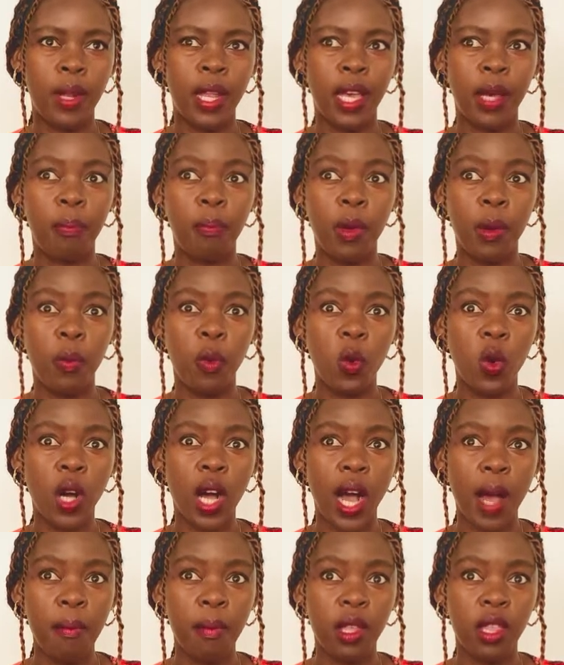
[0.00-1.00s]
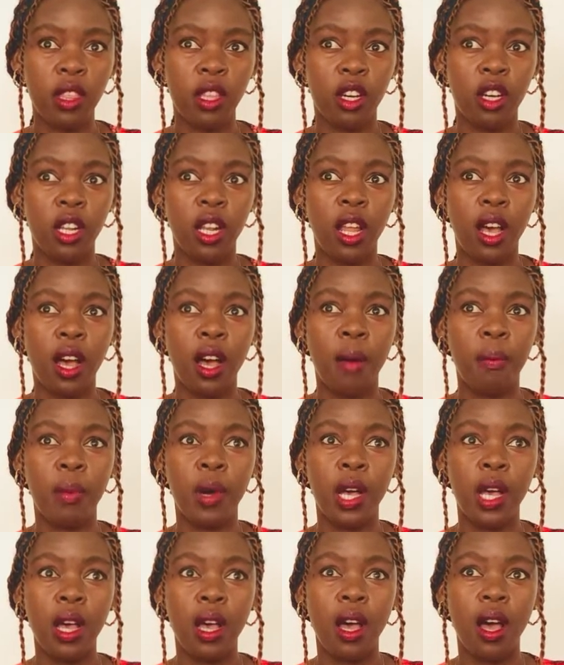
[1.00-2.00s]
Like, people come in the
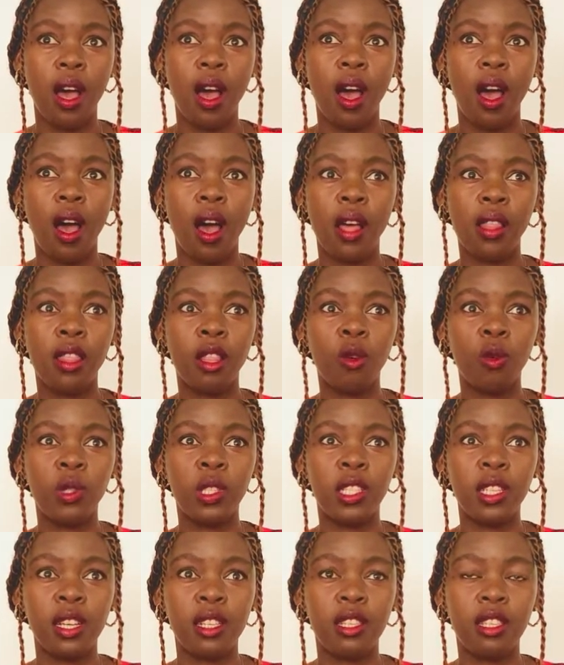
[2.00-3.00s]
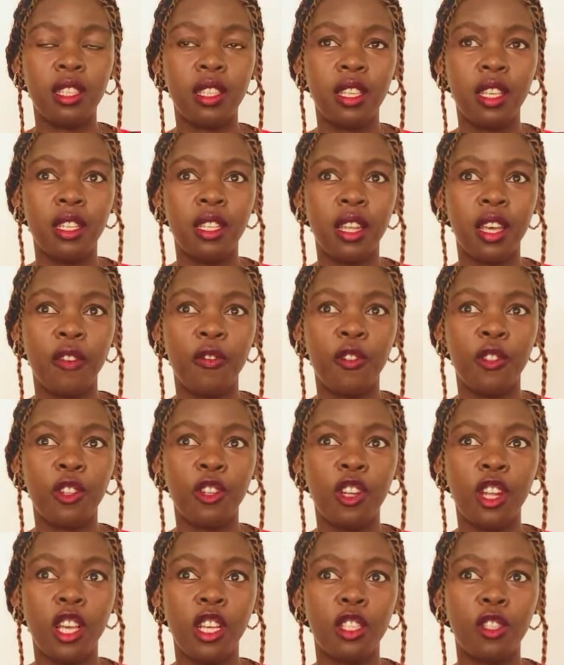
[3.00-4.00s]
club and they'll just sit like for the
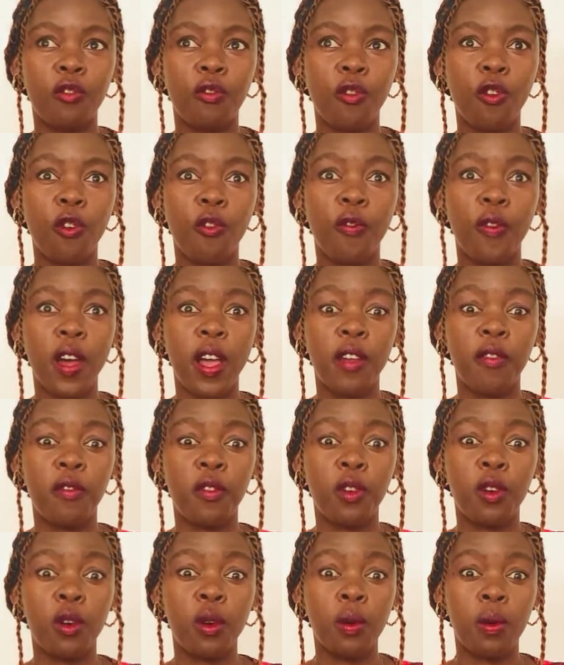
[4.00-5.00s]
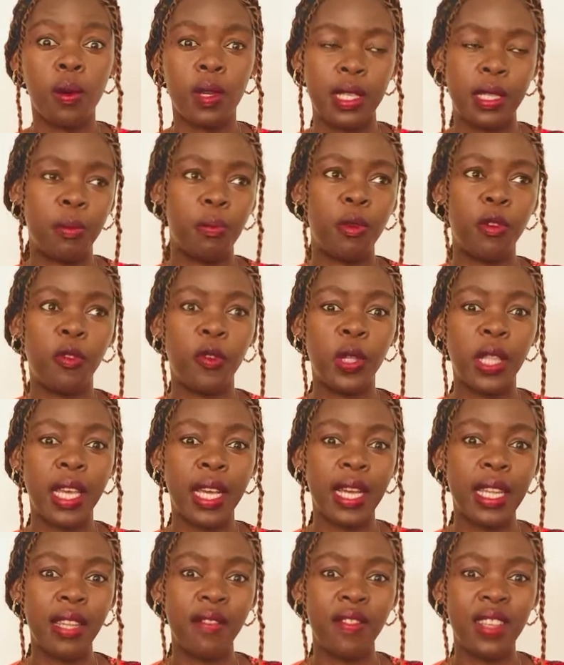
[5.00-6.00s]
next 4 or 5 hours before they
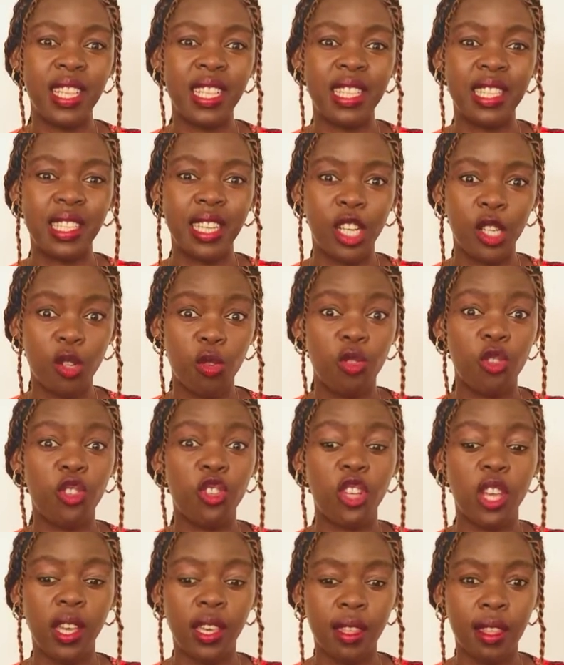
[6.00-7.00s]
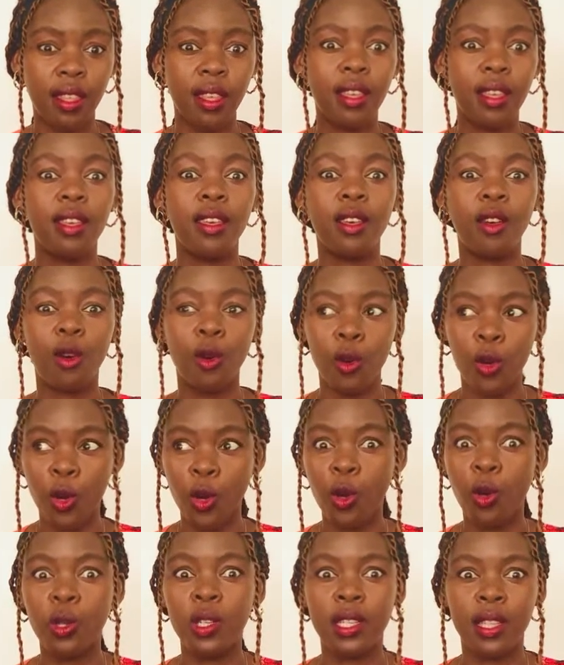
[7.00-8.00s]
can even start to shake or
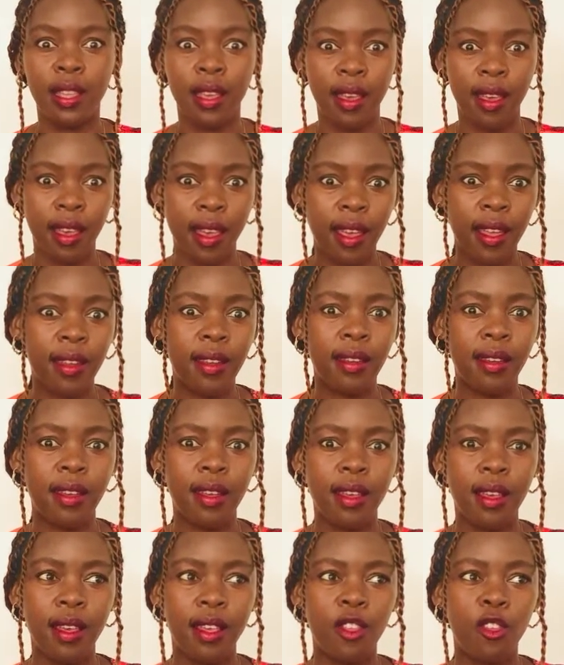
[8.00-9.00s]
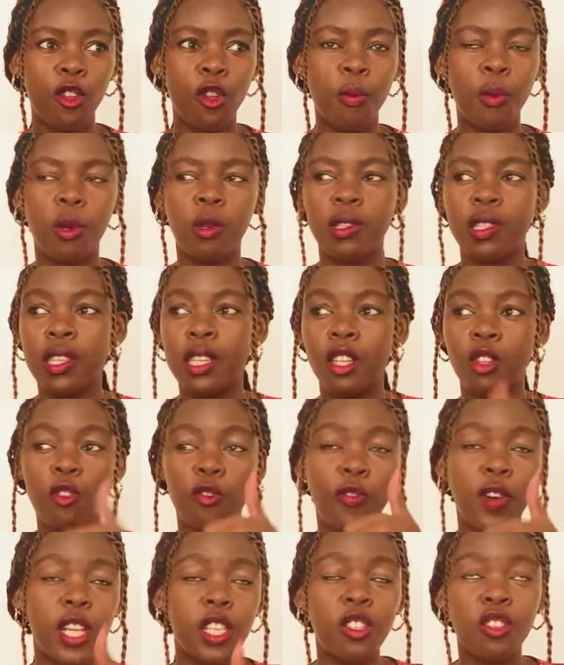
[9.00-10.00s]
nod their head, you know, because they need to
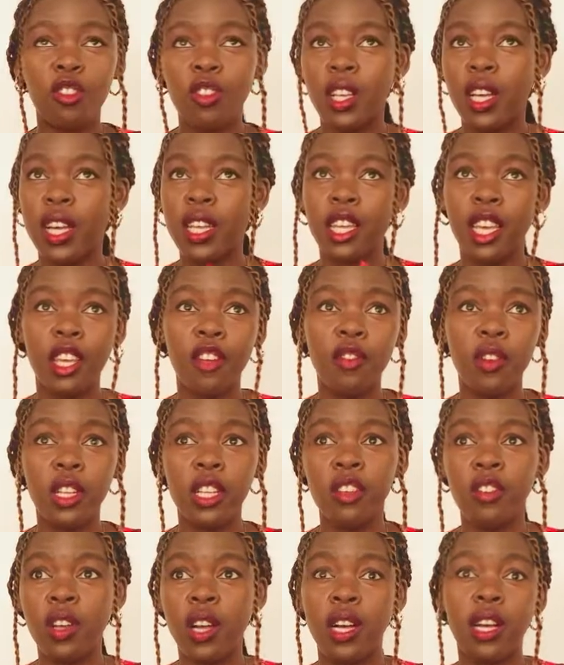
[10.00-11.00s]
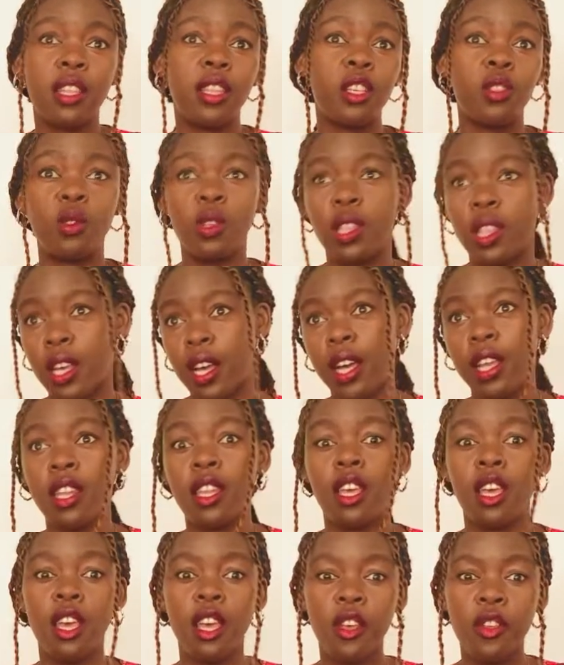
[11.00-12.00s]
first drink and get really drunk, and that's when they can,
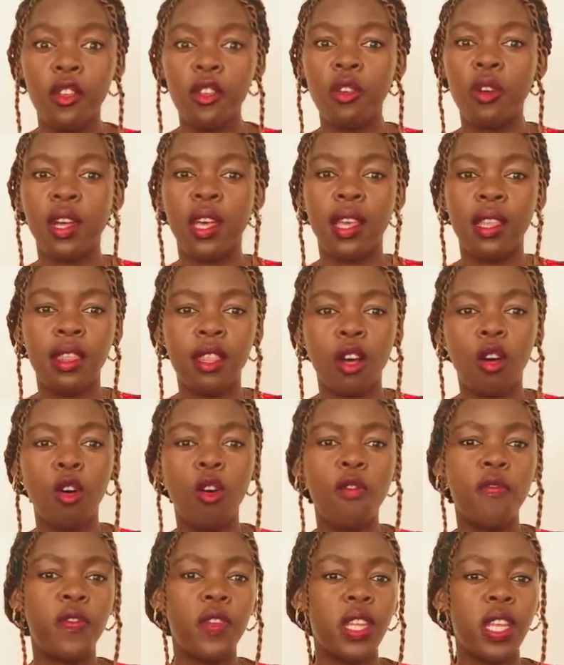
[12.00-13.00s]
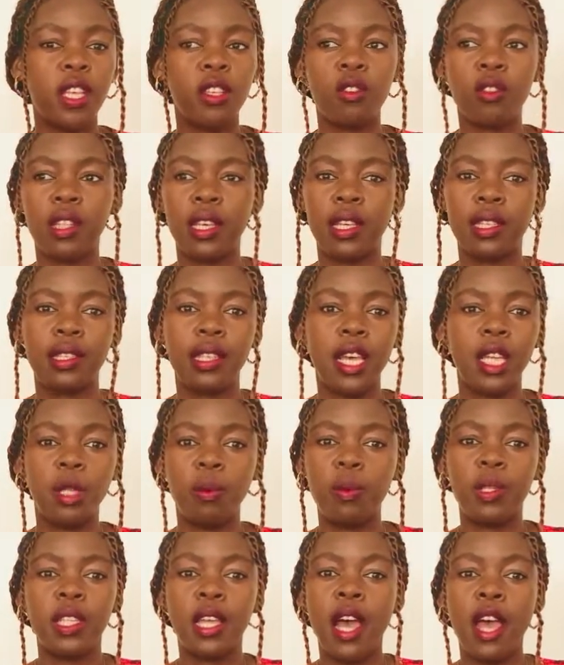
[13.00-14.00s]
you know, gain the confidence or the
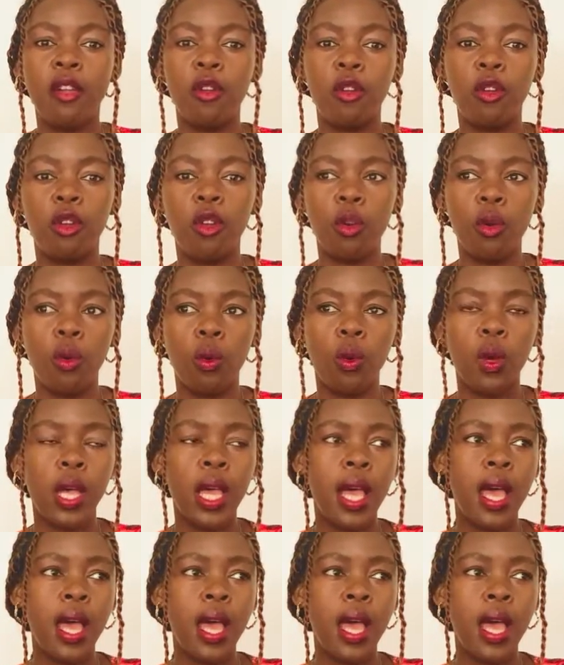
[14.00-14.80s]
excitement. I don't know.